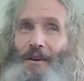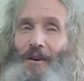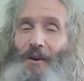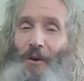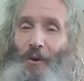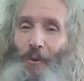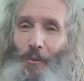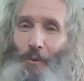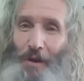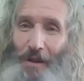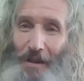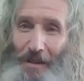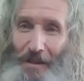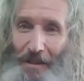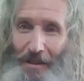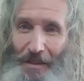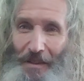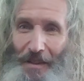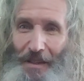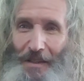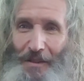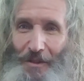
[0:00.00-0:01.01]
are
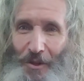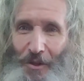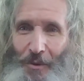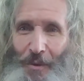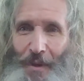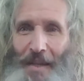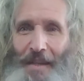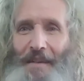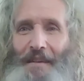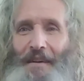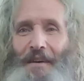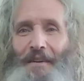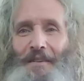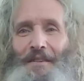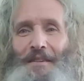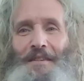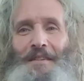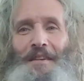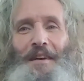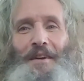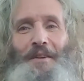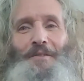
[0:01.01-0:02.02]
really doing
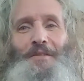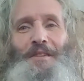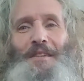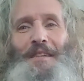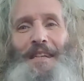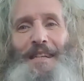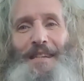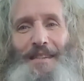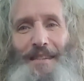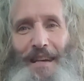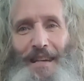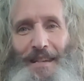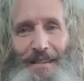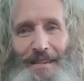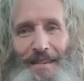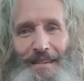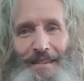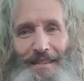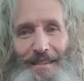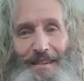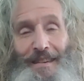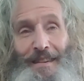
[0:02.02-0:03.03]
ourselves any
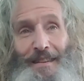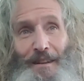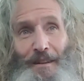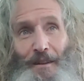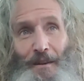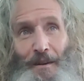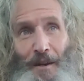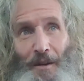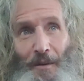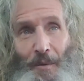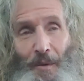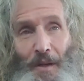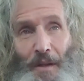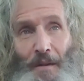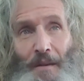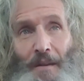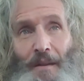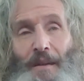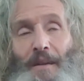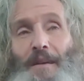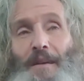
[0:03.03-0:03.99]
justice in the long run.